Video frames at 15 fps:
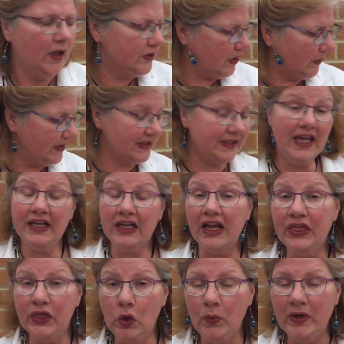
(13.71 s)
So instead,
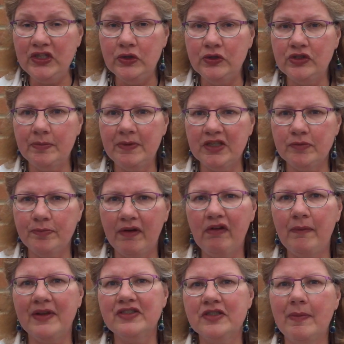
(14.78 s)
I thought we'd do some
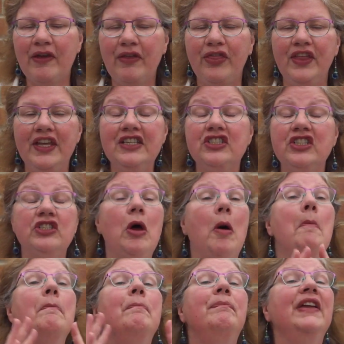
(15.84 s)
experiments about things that are